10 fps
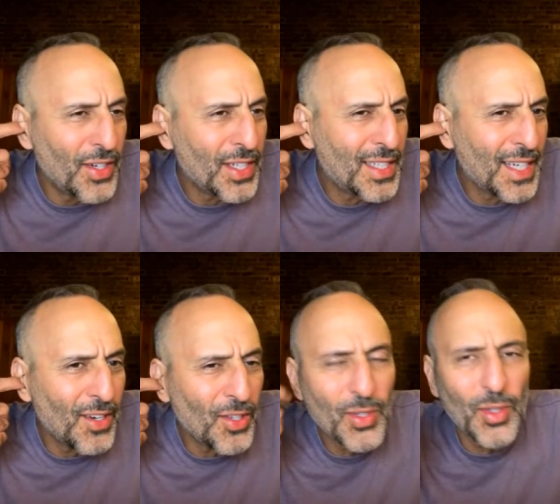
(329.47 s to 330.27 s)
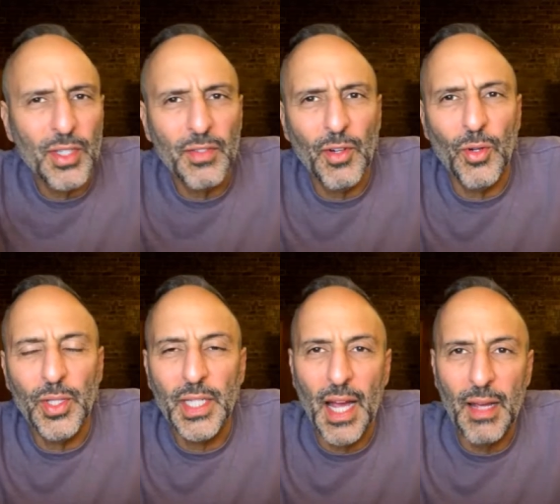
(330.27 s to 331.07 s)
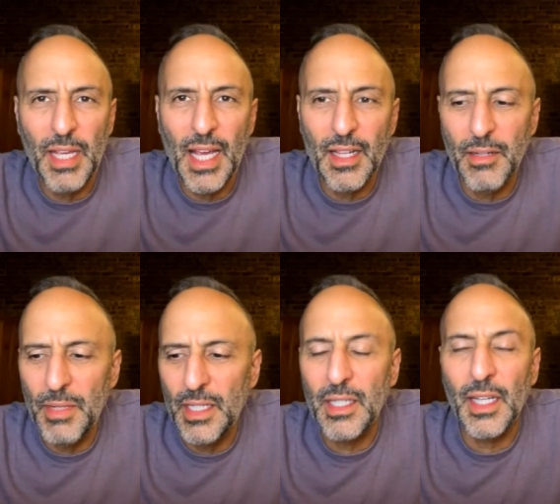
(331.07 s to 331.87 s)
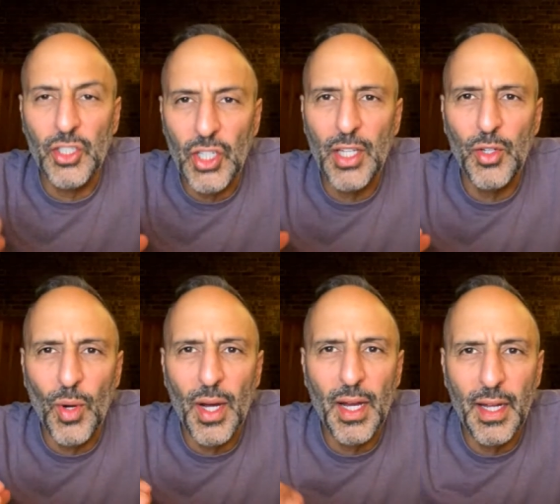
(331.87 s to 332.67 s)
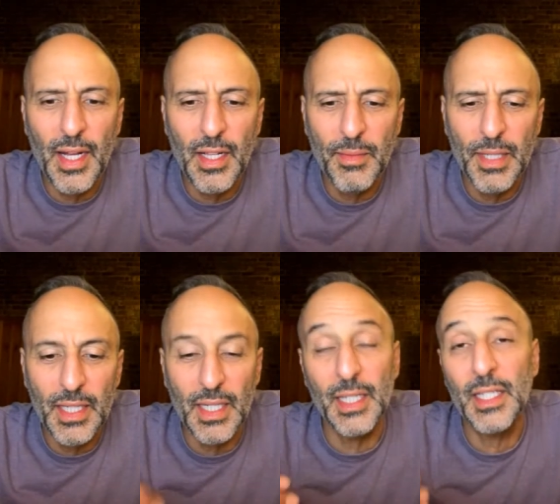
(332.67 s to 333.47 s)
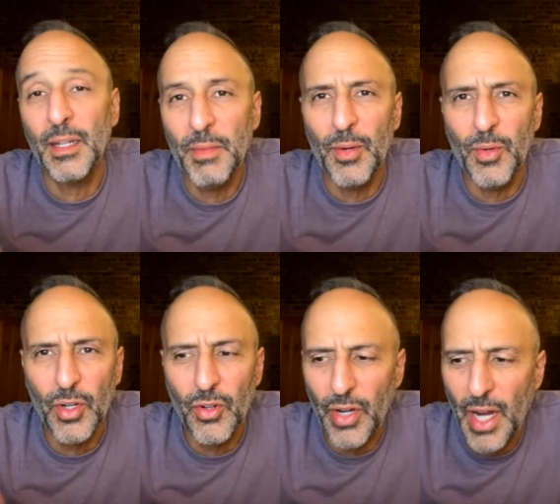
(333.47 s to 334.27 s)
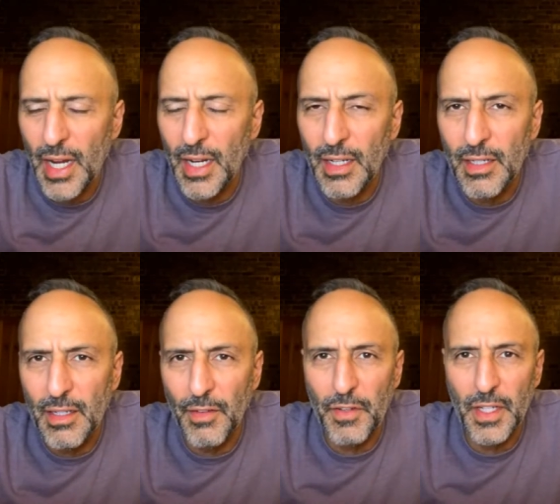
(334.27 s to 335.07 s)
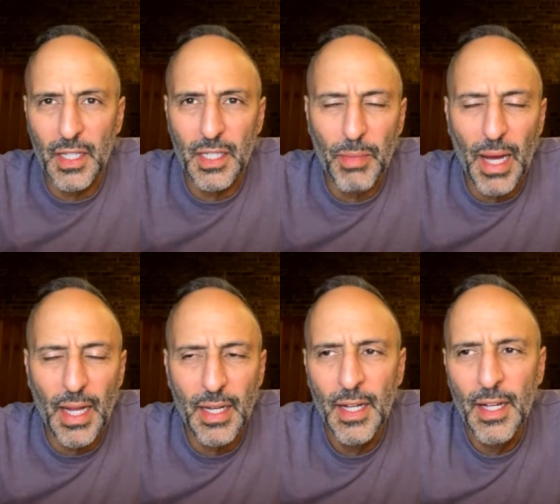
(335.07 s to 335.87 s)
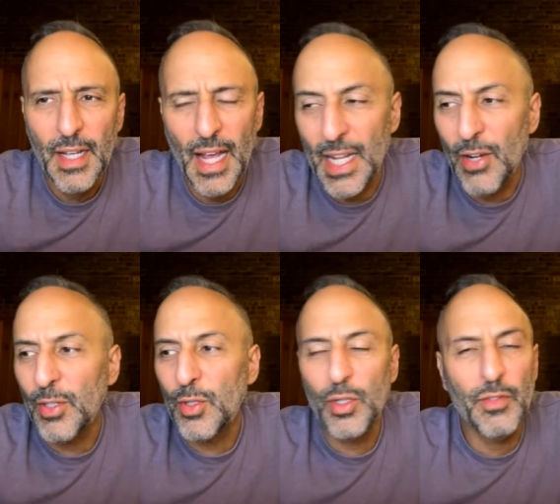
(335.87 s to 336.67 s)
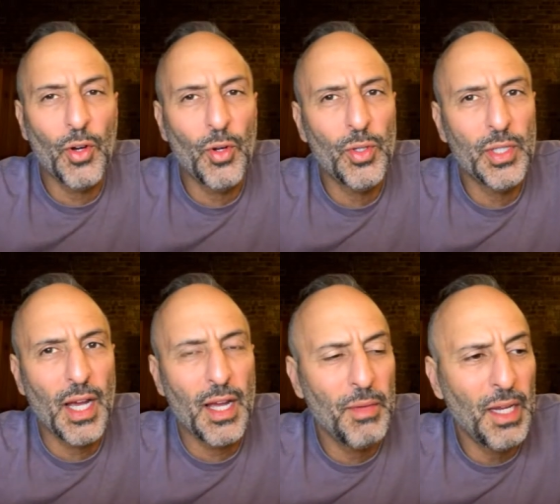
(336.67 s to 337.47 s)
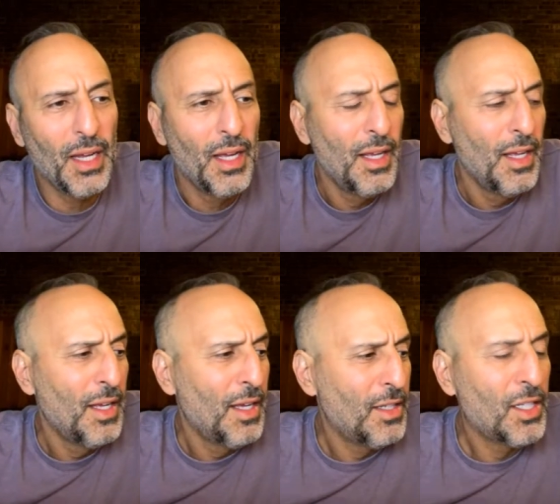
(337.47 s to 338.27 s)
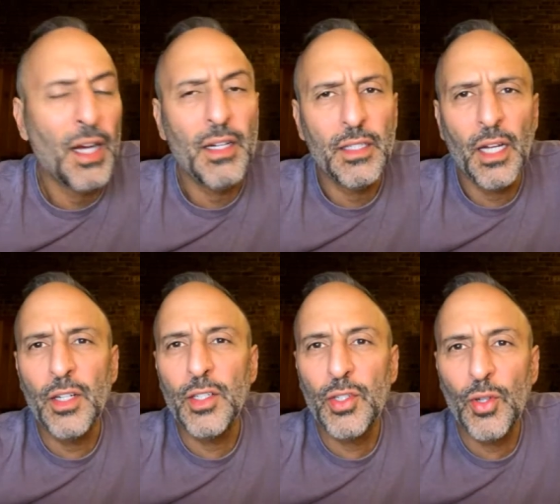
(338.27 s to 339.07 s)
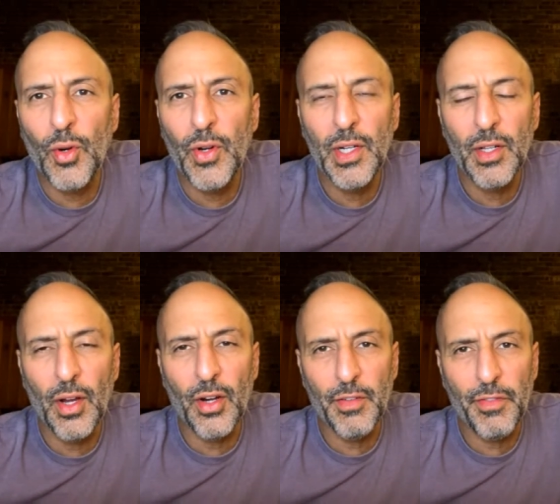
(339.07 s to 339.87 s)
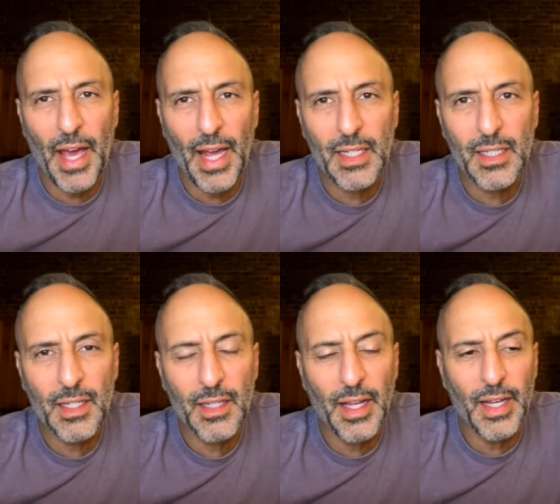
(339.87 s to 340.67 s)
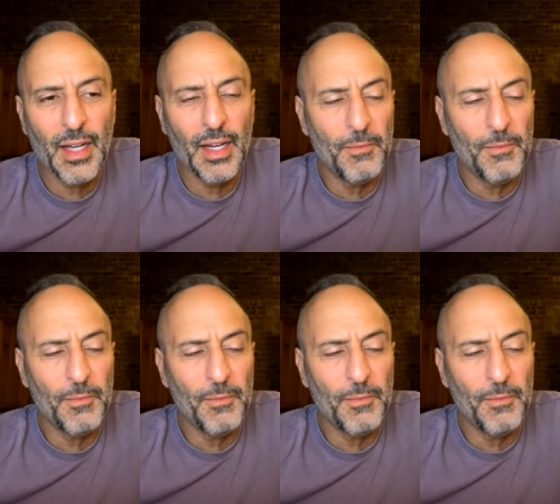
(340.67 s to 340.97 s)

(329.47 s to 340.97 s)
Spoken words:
It's got all sorts of old-timey elements, like genuine elements, and then some that were created to fit the spot, and then all sorts of old-timey tonsorial artifacts, like